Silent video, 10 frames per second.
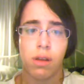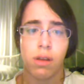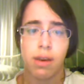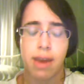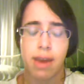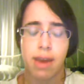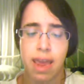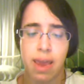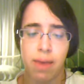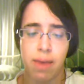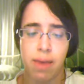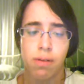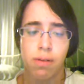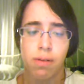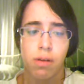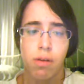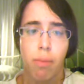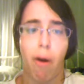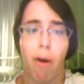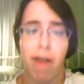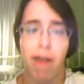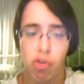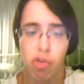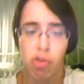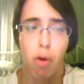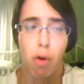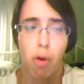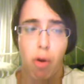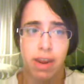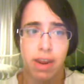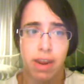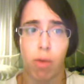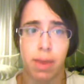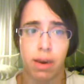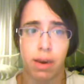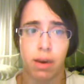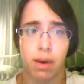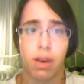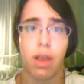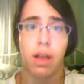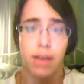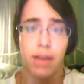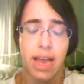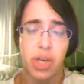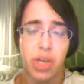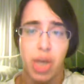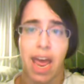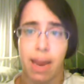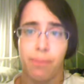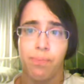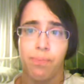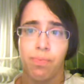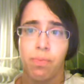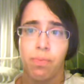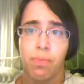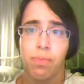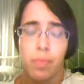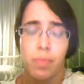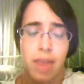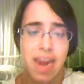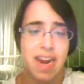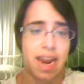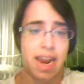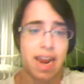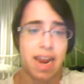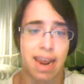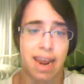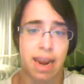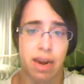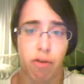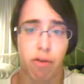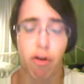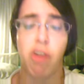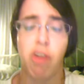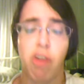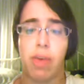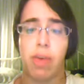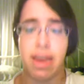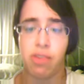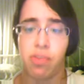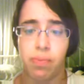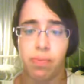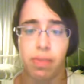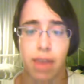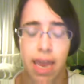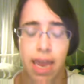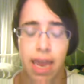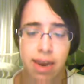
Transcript: the parties who broke the agreement alleged that he did in the first place. And